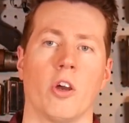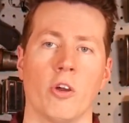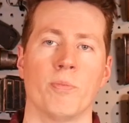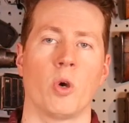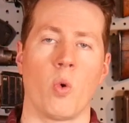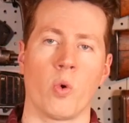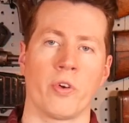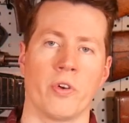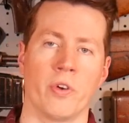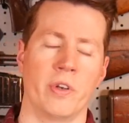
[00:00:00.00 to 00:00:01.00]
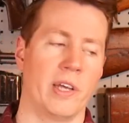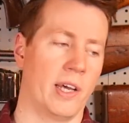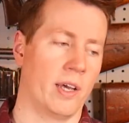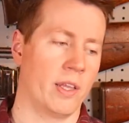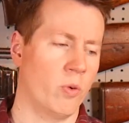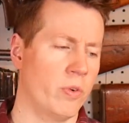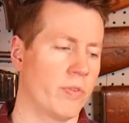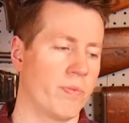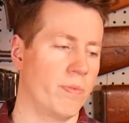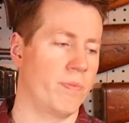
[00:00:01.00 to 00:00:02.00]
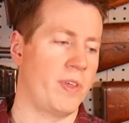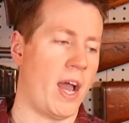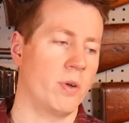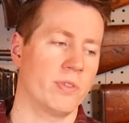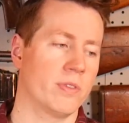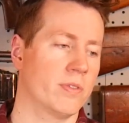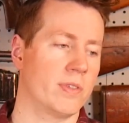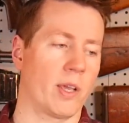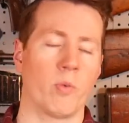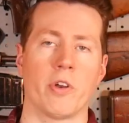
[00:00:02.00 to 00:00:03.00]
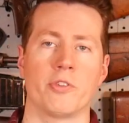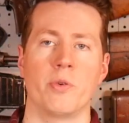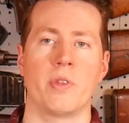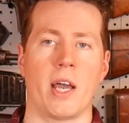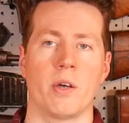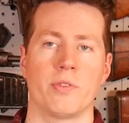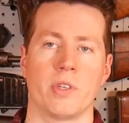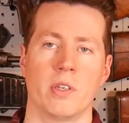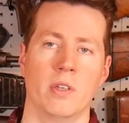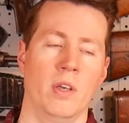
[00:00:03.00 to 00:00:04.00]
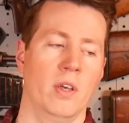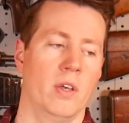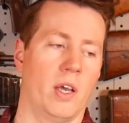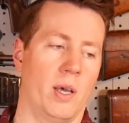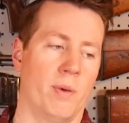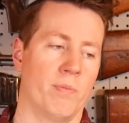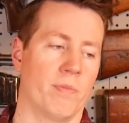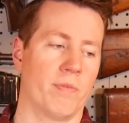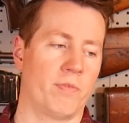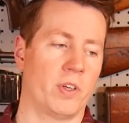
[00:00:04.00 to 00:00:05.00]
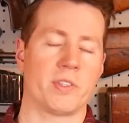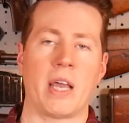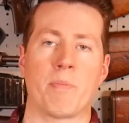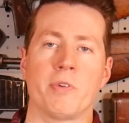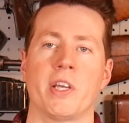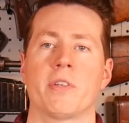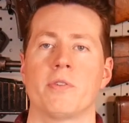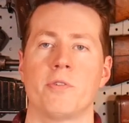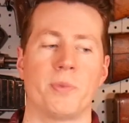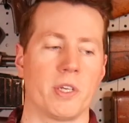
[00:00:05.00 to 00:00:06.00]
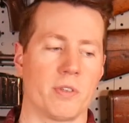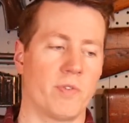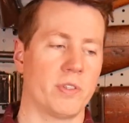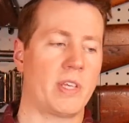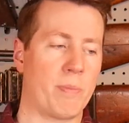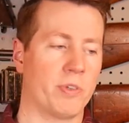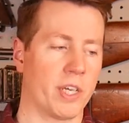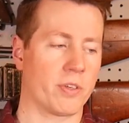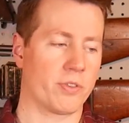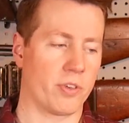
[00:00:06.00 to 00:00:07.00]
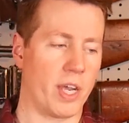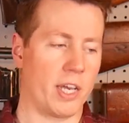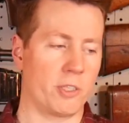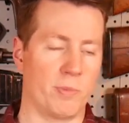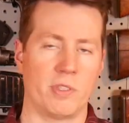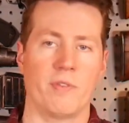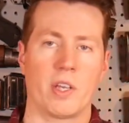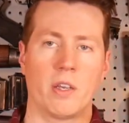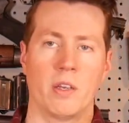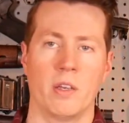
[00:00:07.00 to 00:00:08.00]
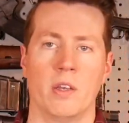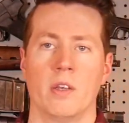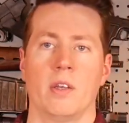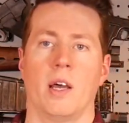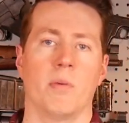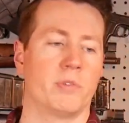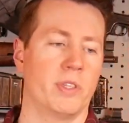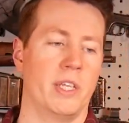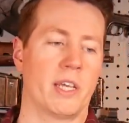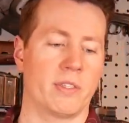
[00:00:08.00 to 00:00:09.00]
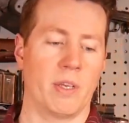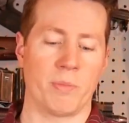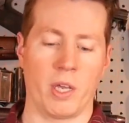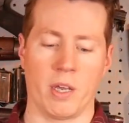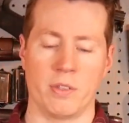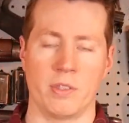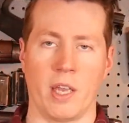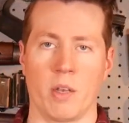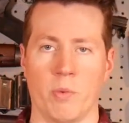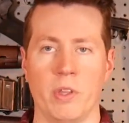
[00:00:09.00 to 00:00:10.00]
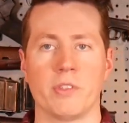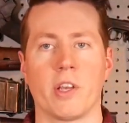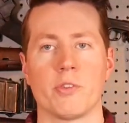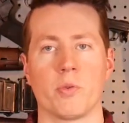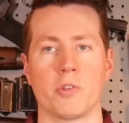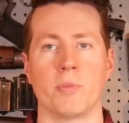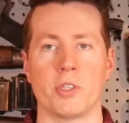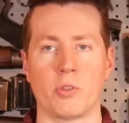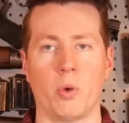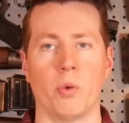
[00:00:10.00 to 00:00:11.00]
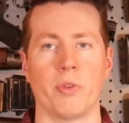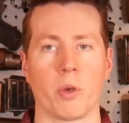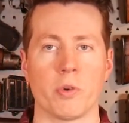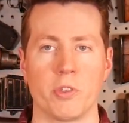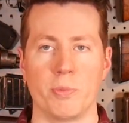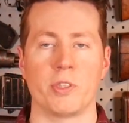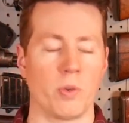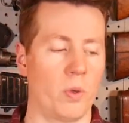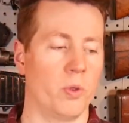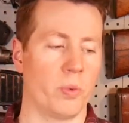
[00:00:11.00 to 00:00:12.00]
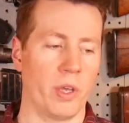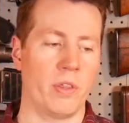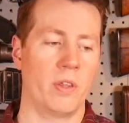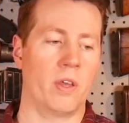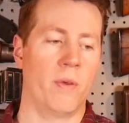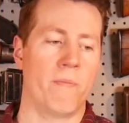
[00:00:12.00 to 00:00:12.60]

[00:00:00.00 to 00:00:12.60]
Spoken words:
Irma ordered, they ordered thousands, like 1,000 or 2,000 front sight protectors, because the front sight protectors are kind of specific to the DSM guns. And when these guns were to be sold, they were to be sold with